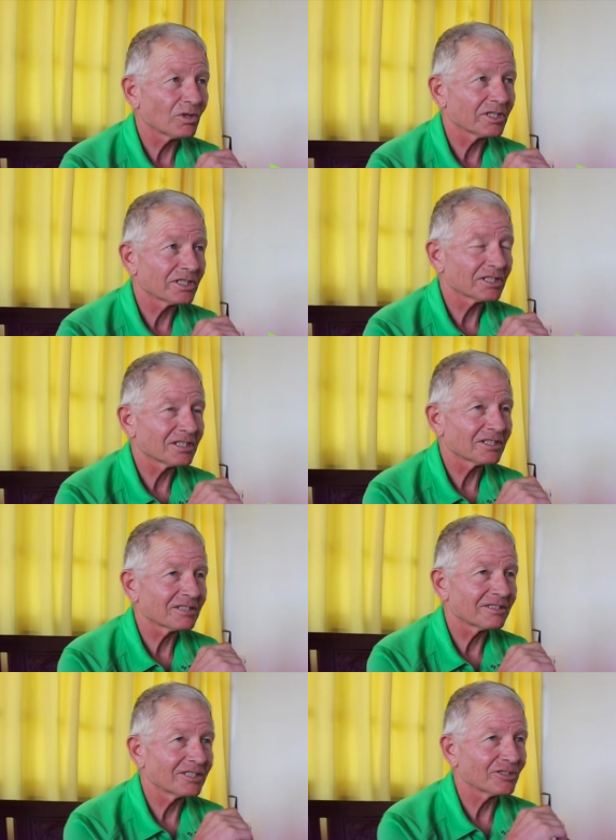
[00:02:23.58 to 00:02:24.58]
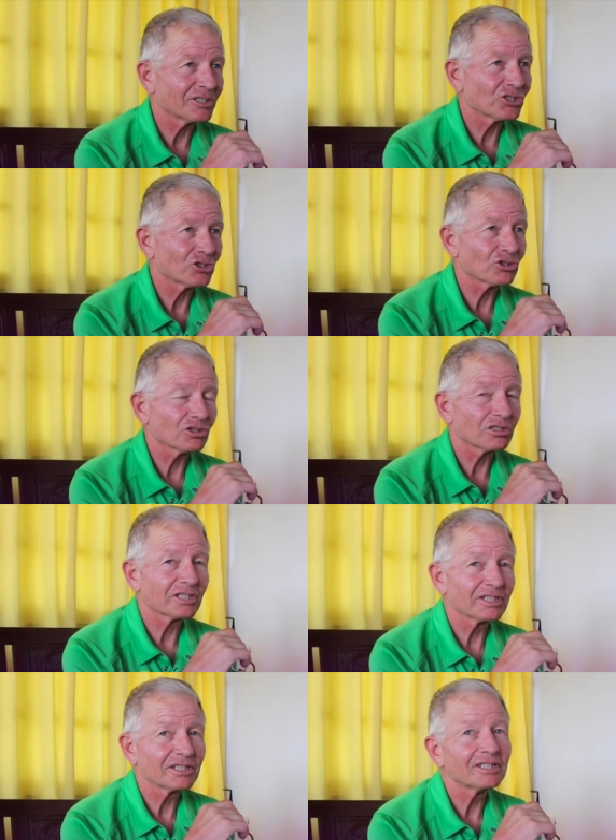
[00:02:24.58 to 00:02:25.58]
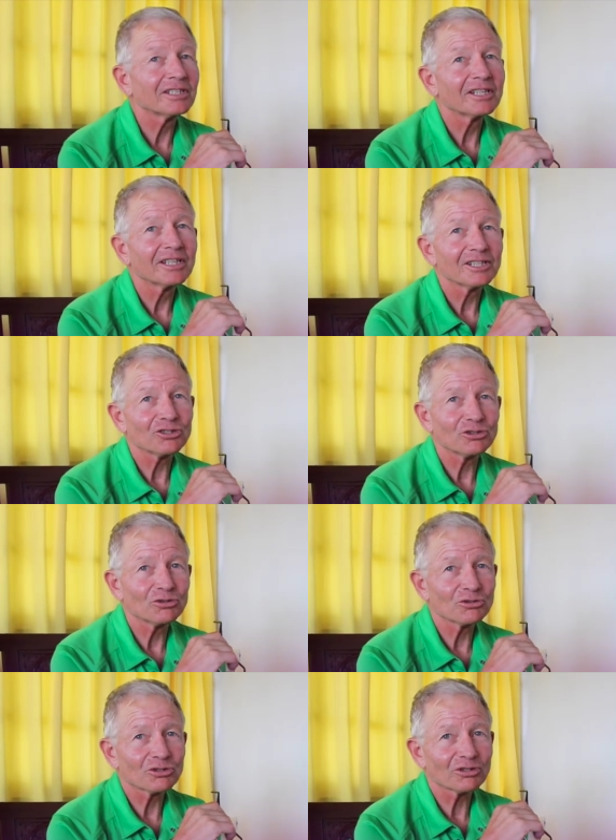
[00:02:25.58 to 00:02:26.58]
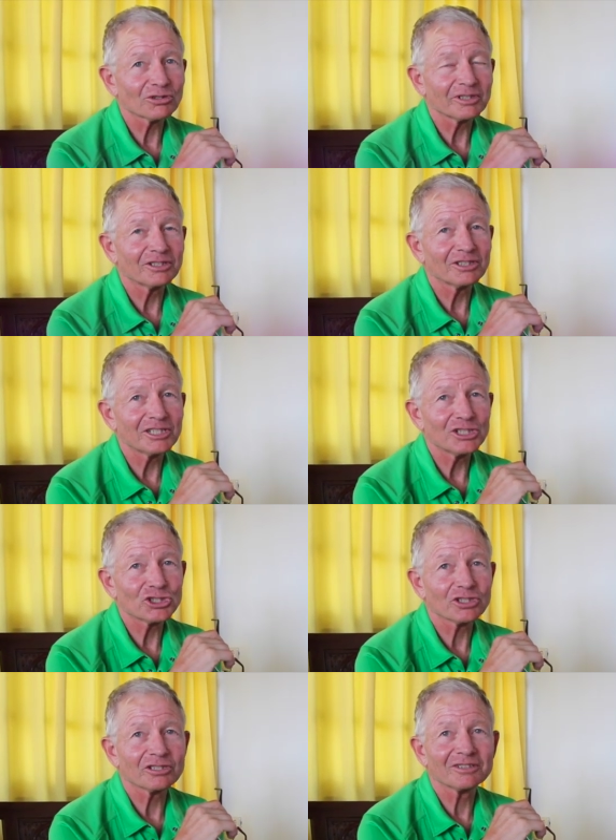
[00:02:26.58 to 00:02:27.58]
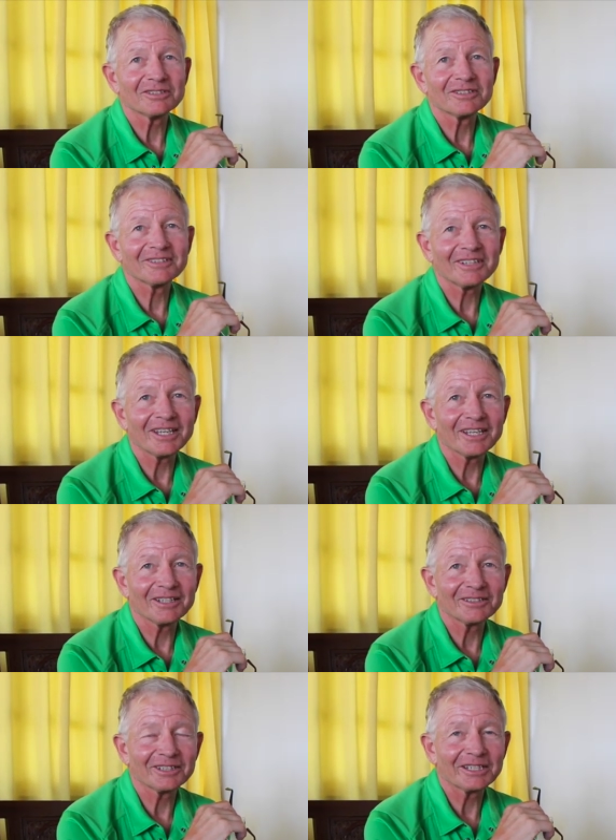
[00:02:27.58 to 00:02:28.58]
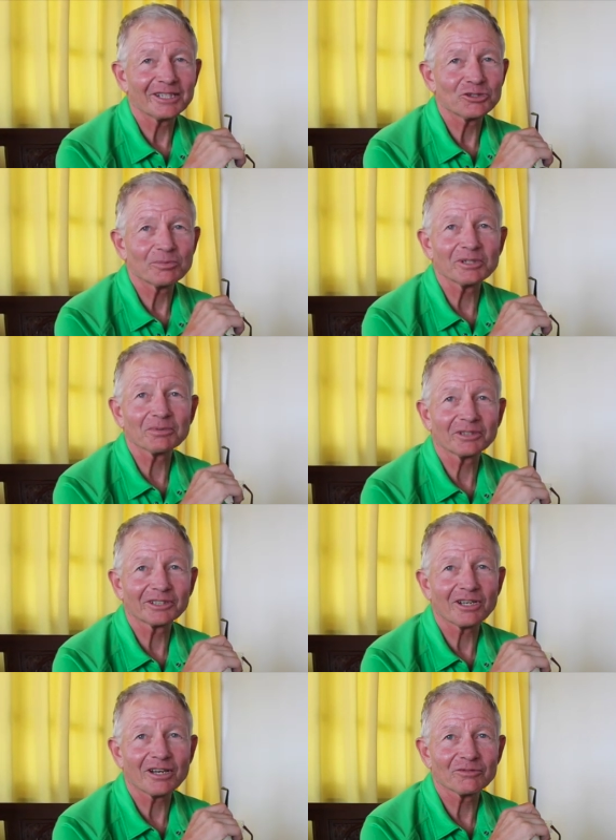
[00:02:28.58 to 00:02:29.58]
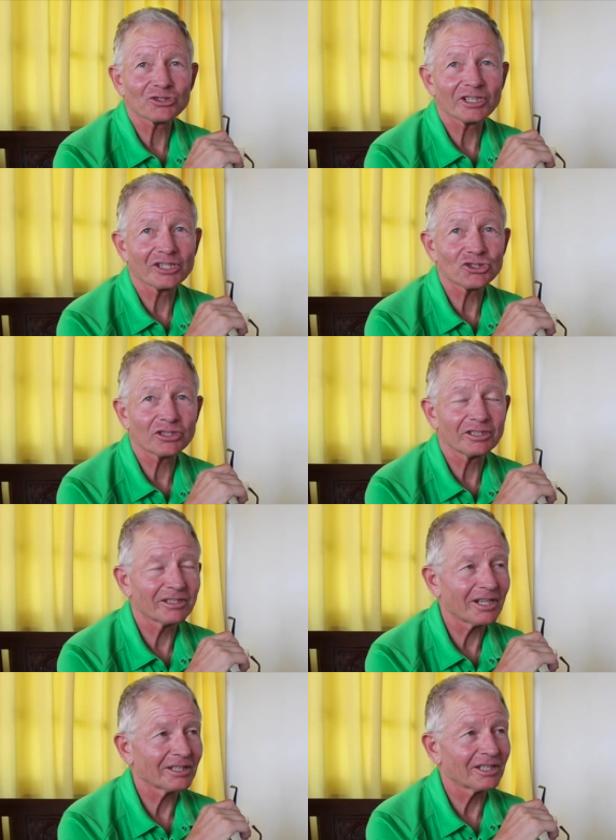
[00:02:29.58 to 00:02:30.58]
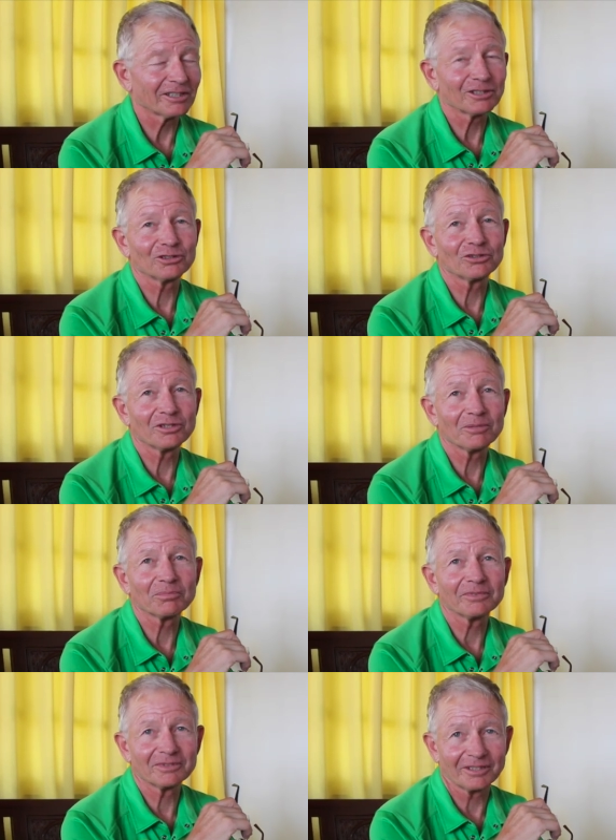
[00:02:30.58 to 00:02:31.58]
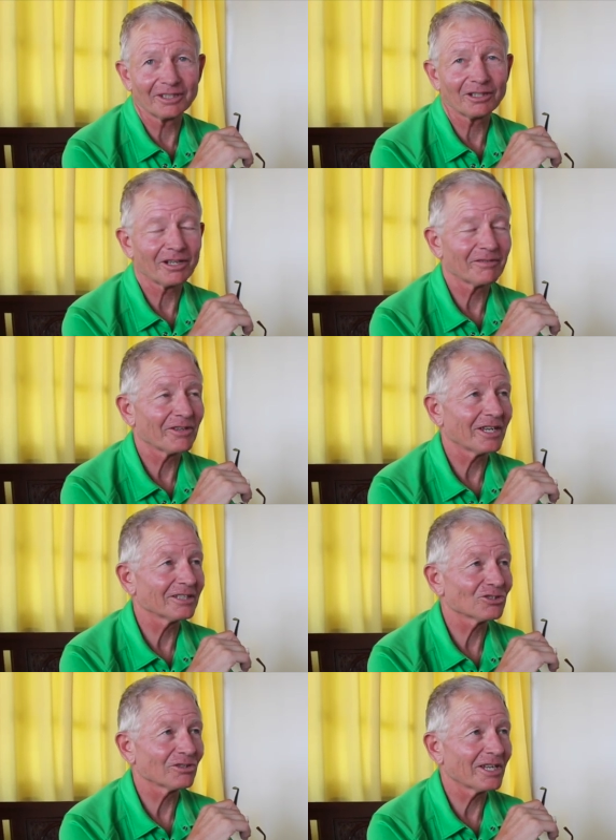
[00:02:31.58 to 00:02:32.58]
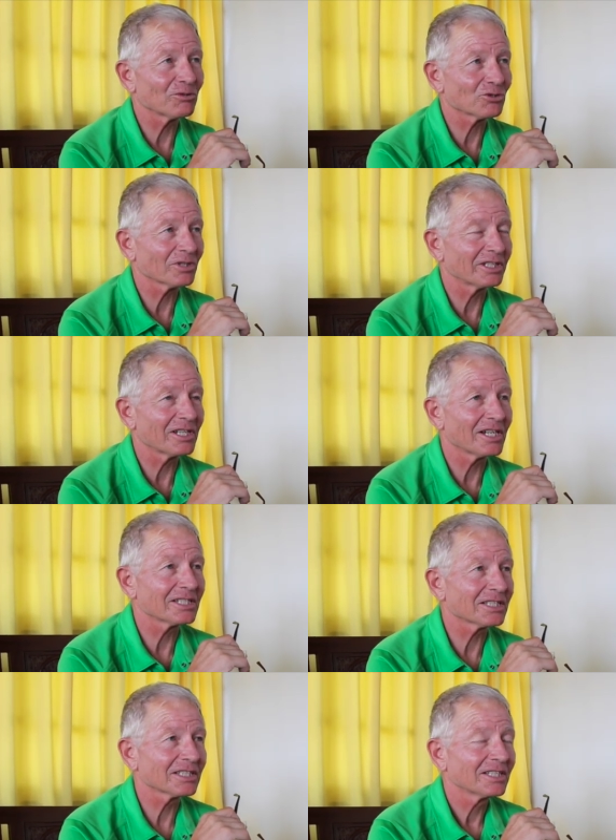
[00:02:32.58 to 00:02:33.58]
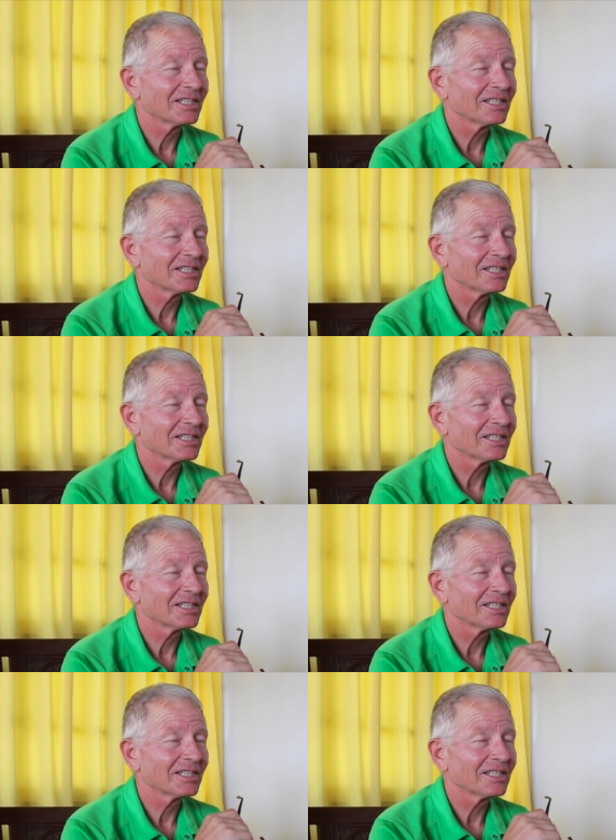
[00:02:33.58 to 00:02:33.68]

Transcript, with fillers: was hearing Shirley use her Indonesian and engage people in conversation. And I got included in a lot of that. So that was really nice.